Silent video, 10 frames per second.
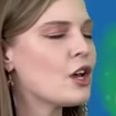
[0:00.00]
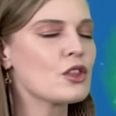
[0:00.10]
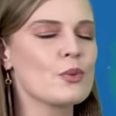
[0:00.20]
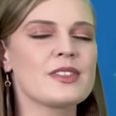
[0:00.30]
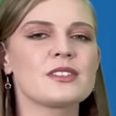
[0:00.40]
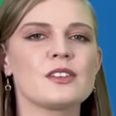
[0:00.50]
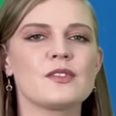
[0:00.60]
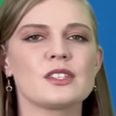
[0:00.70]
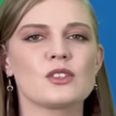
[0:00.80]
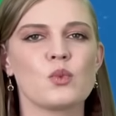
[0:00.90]
The Weather
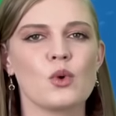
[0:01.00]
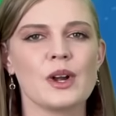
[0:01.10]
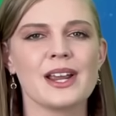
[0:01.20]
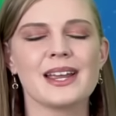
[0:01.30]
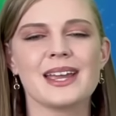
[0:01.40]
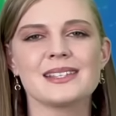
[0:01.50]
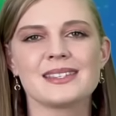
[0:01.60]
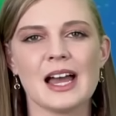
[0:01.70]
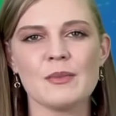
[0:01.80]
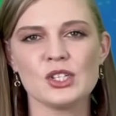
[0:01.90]
Service is warning against
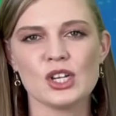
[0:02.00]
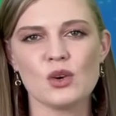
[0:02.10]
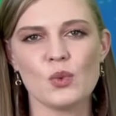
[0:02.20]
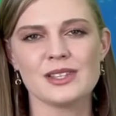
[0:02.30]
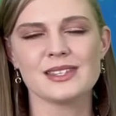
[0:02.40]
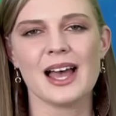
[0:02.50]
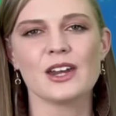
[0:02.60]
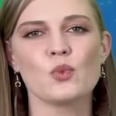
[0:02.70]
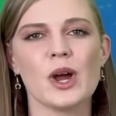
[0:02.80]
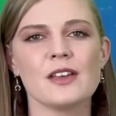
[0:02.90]
damaging winds
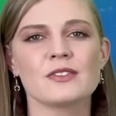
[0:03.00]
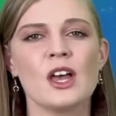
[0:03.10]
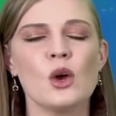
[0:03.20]
and waves